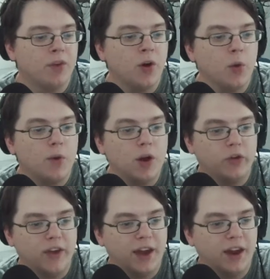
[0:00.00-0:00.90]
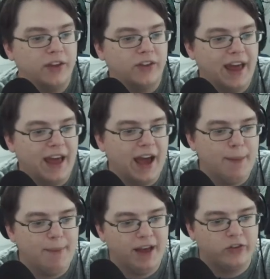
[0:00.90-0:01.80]
"We know Xana is an
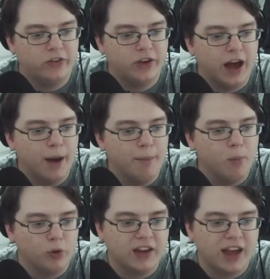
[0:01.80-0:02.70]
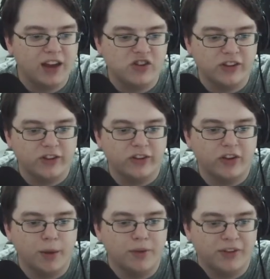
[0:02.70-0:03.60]
AI-based multi-agent
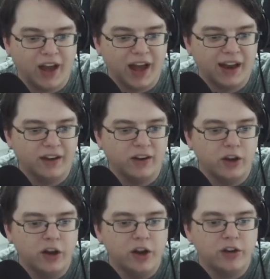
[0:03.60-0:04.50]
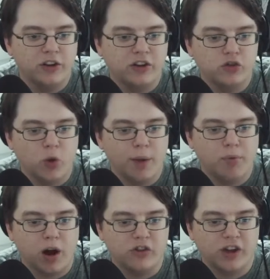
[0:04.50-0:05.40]
system designed to destroy
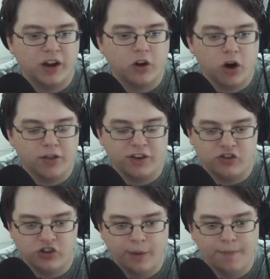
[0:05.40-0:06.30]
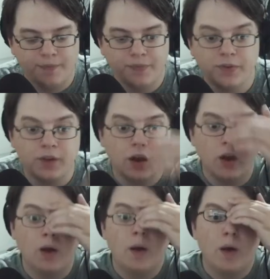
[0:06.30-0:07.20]
Project Carthage,
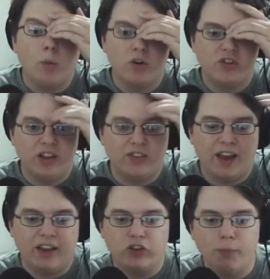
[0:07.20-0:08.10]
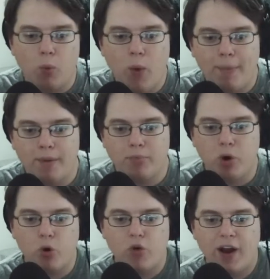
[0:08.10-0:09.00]
which is a super weapon
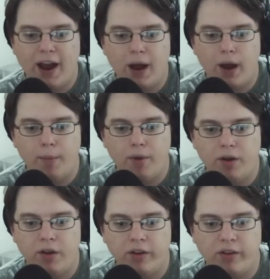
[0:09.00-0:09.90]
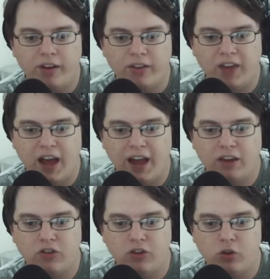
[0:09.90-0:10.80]
program
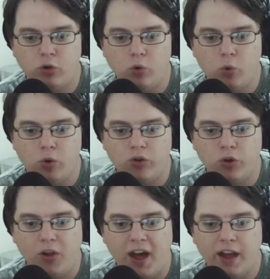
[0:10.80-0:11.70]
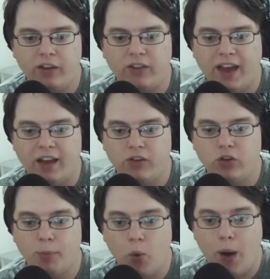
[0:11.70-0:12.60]
designed to utilize a
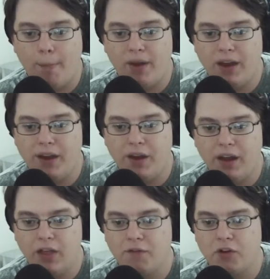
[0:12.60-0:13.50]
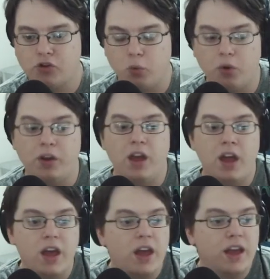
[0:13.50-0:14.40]
super weapon in the virtual world."
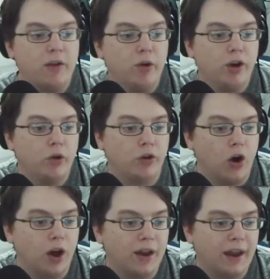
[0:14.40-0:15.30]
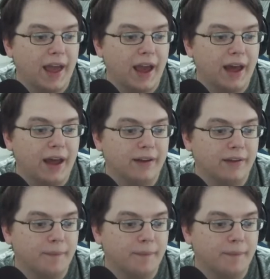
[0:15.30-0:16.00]
He really goes on, and